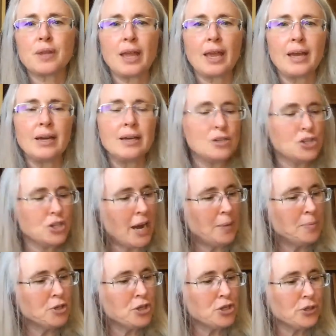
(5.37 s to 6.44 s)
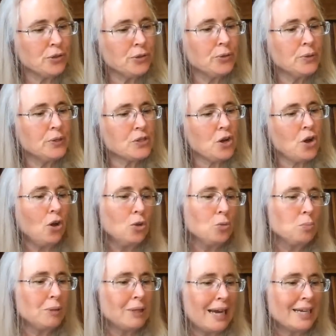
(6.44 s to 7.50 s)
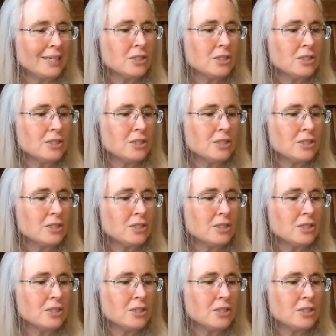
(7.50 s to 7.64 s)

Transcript: And chapter 2 is called Black